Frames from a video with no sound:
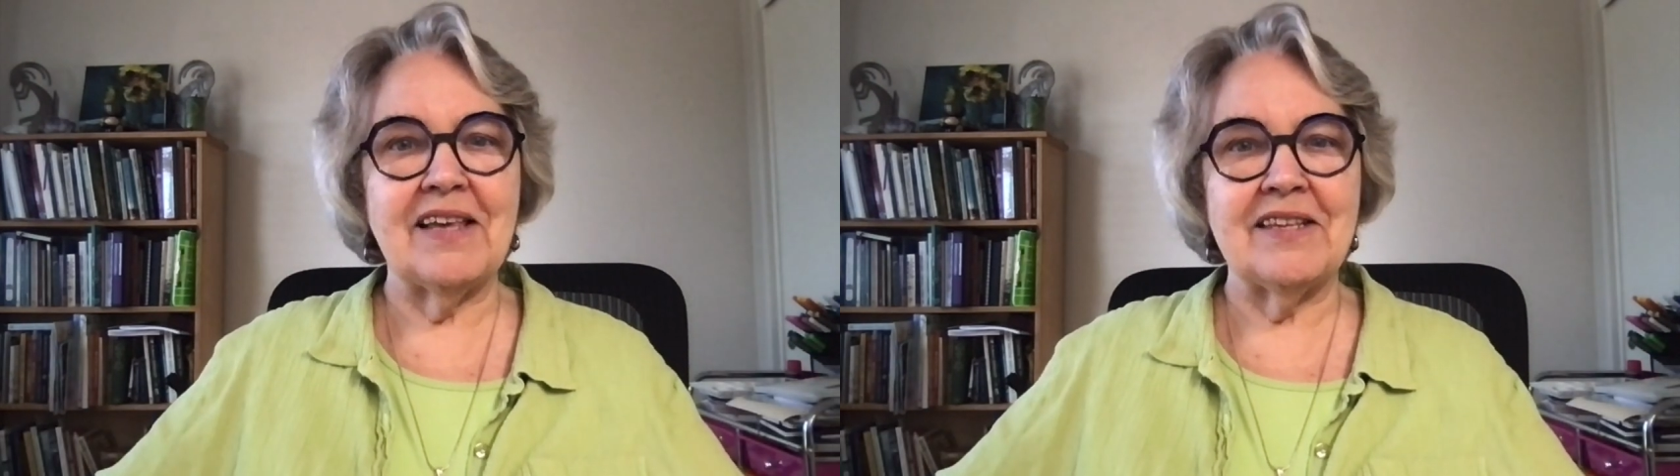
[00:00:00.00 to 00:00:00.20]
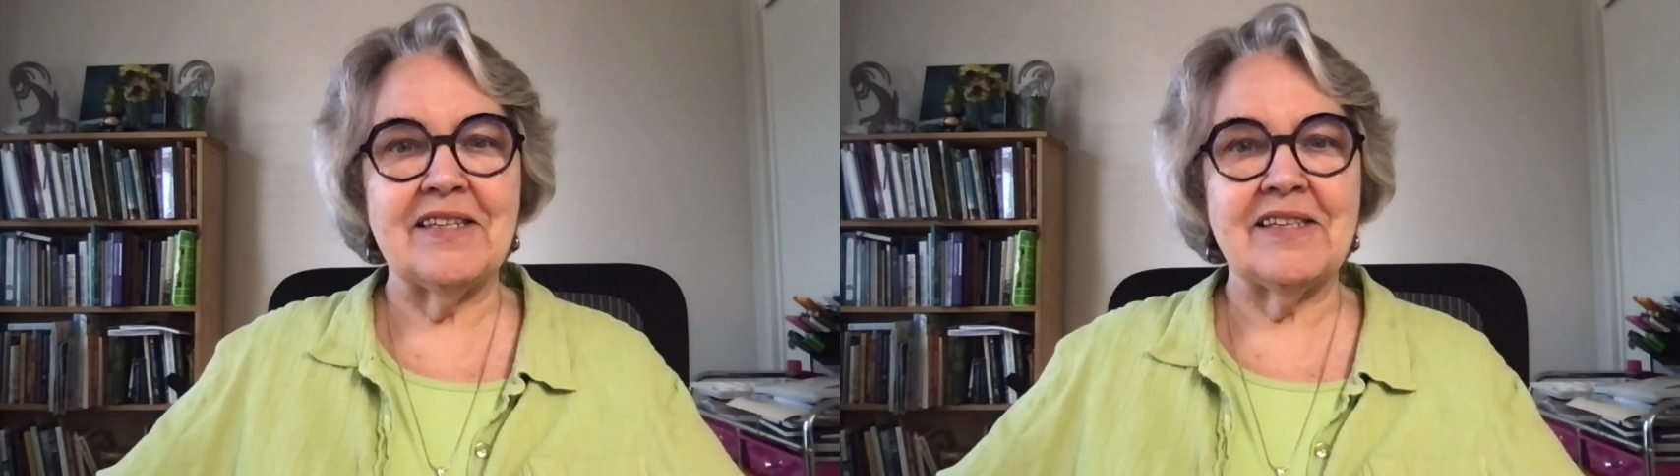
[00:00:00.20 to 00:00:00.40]

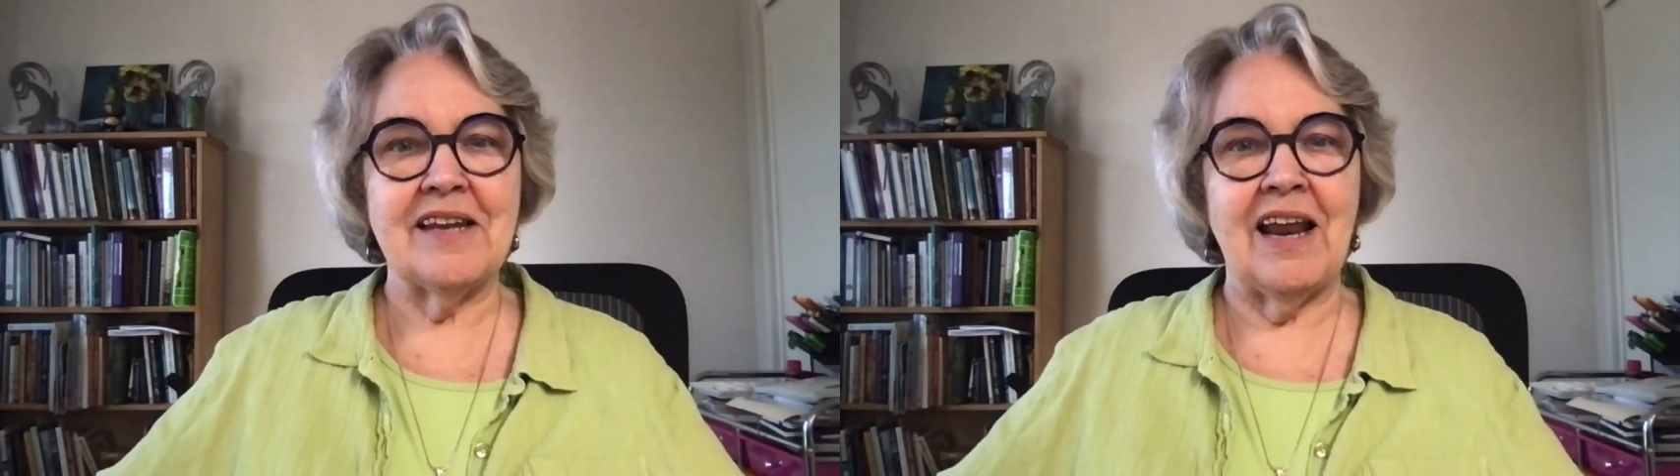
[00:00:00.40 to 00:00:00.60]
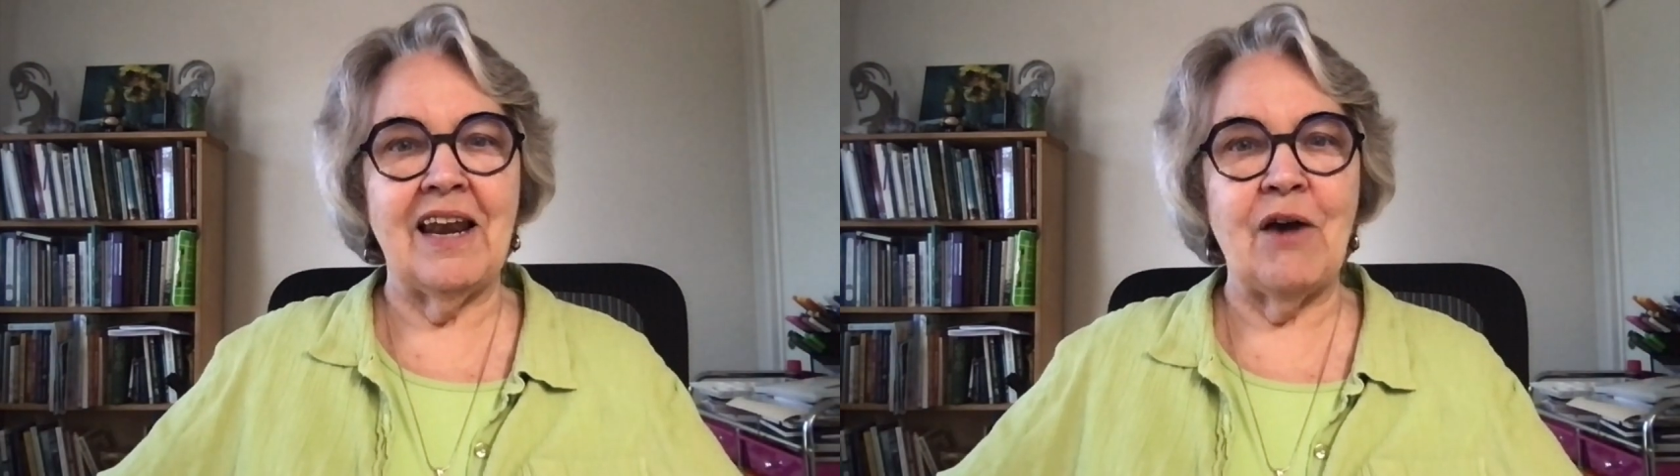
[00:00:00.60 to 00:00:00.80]
this that I
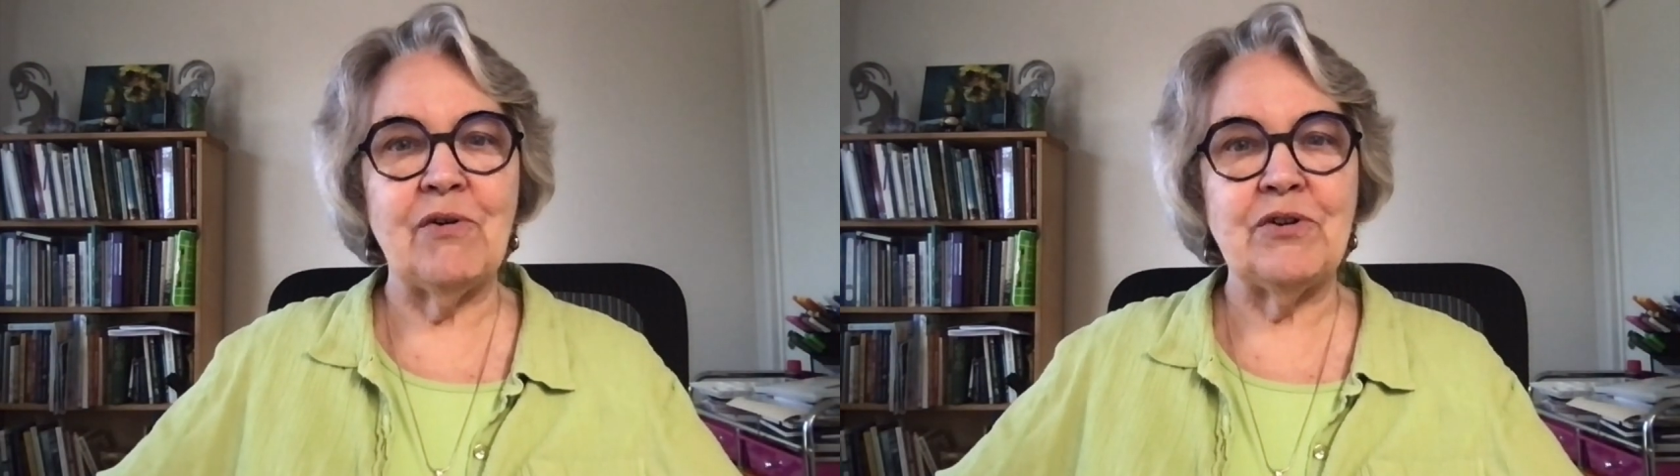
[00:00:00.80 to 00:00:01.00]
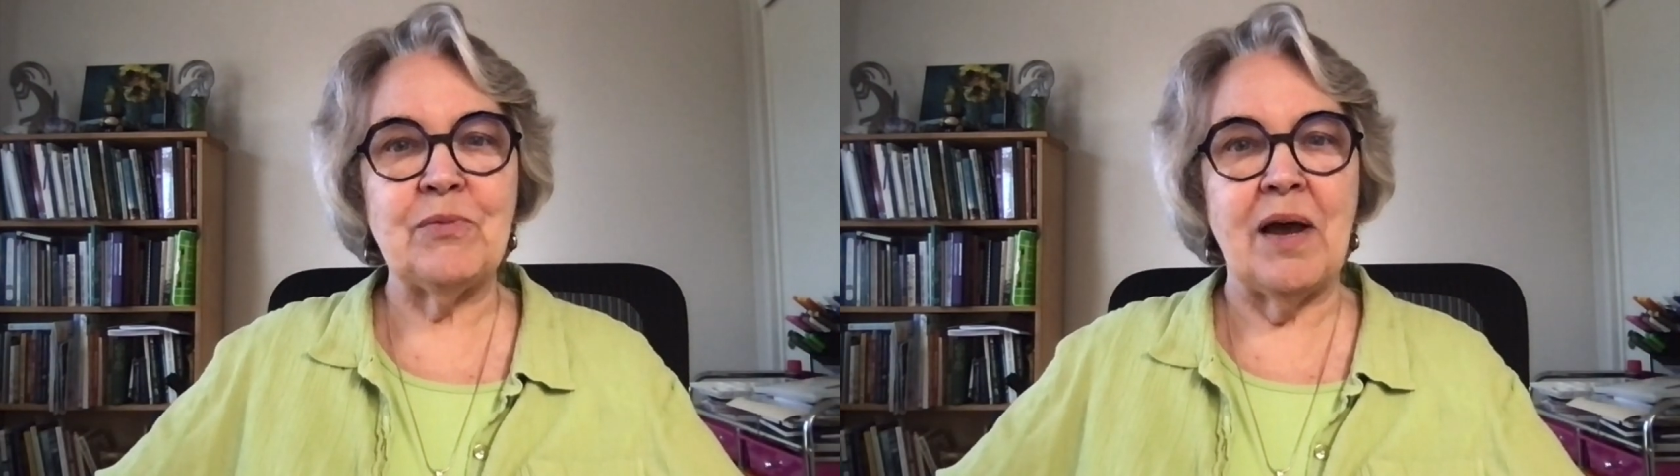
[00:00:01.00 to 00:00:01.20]
allow
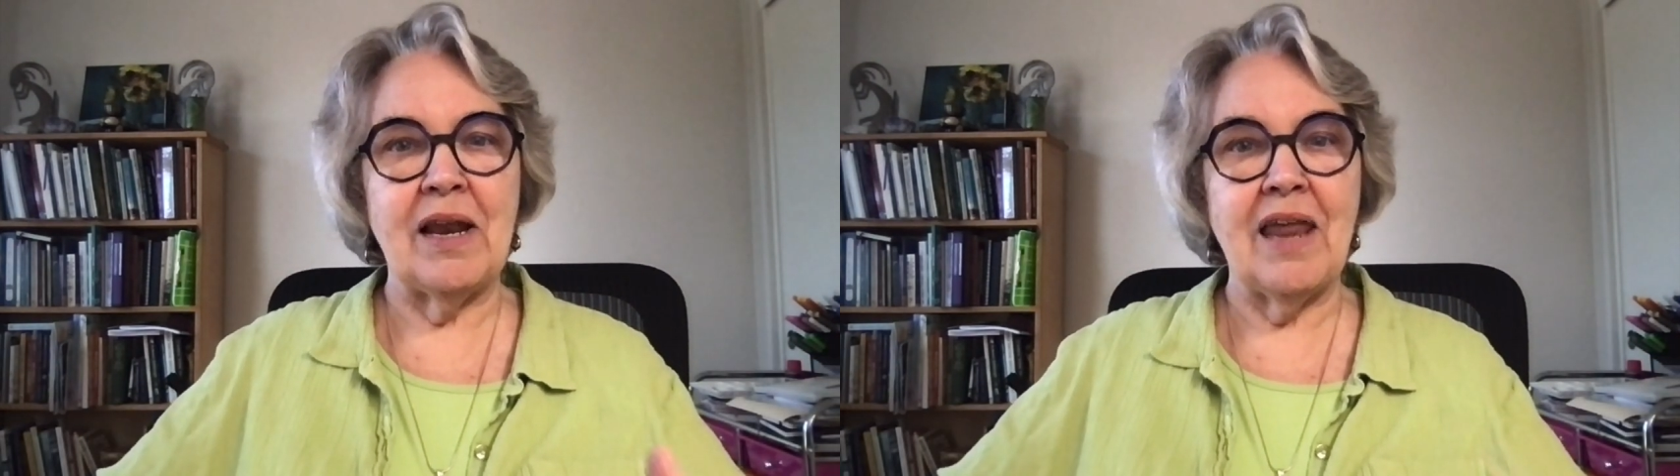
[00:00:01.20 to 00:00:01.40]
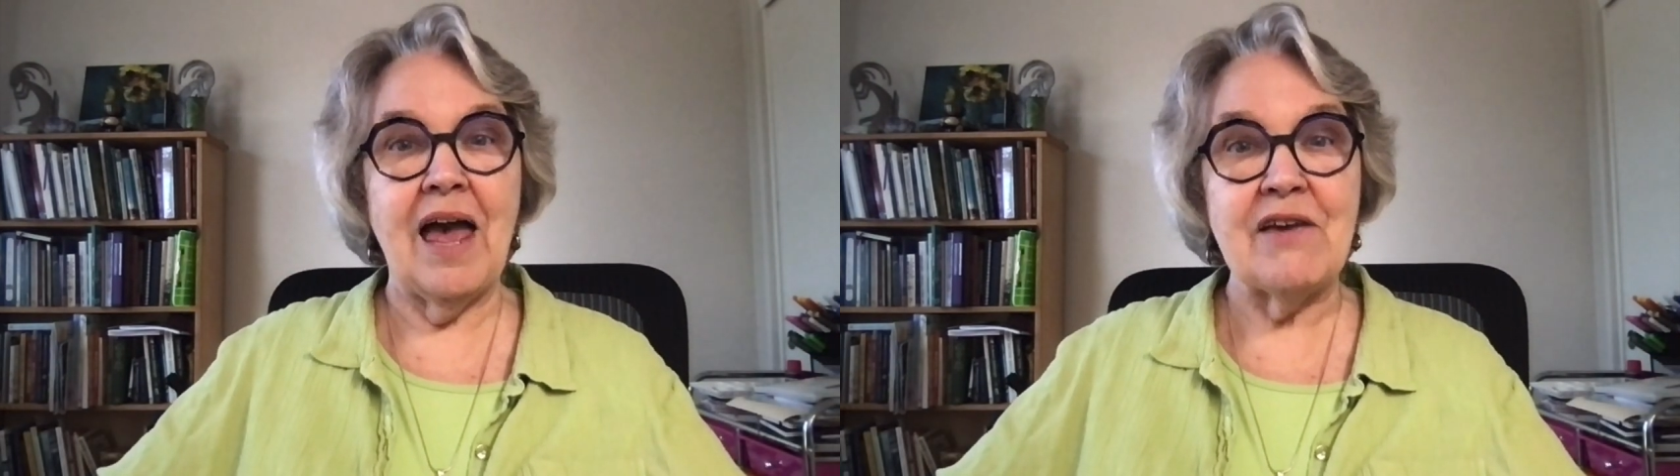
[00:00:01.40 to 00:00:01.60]
into my
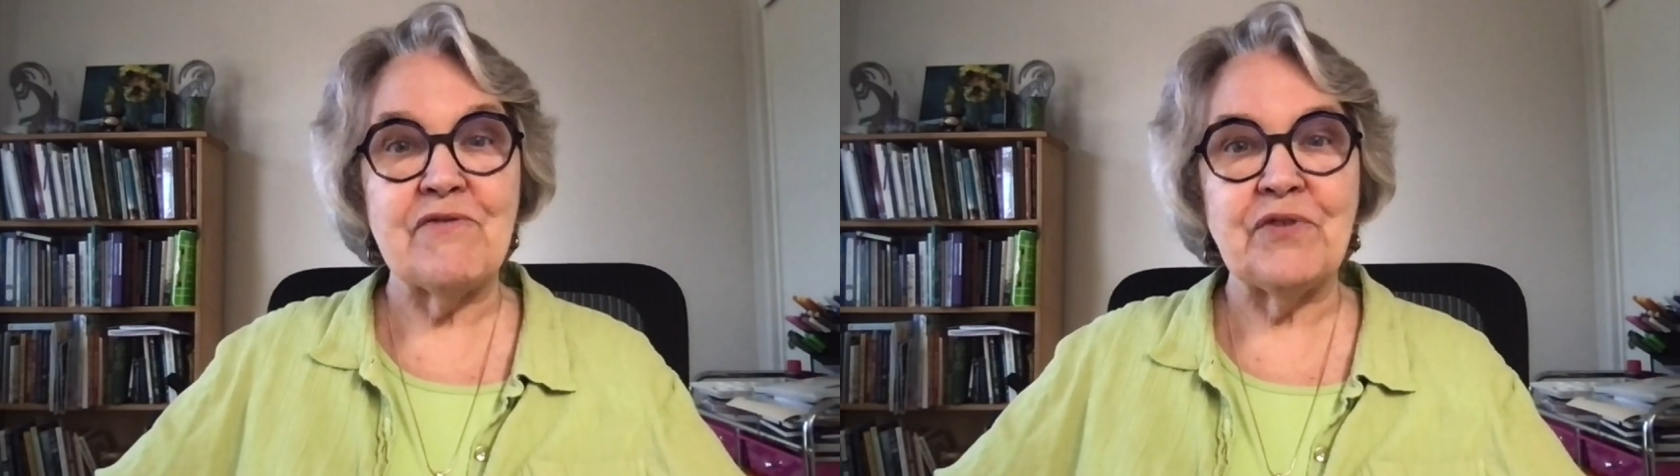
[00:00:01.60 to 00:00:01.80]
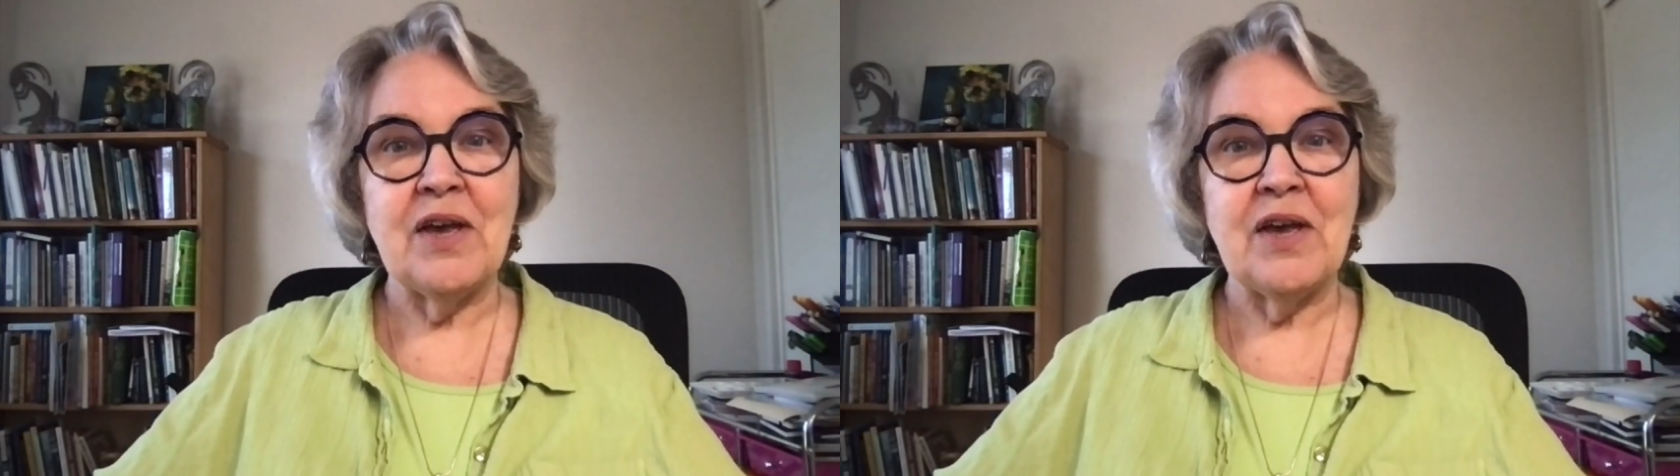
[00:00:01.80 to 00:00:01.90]
life,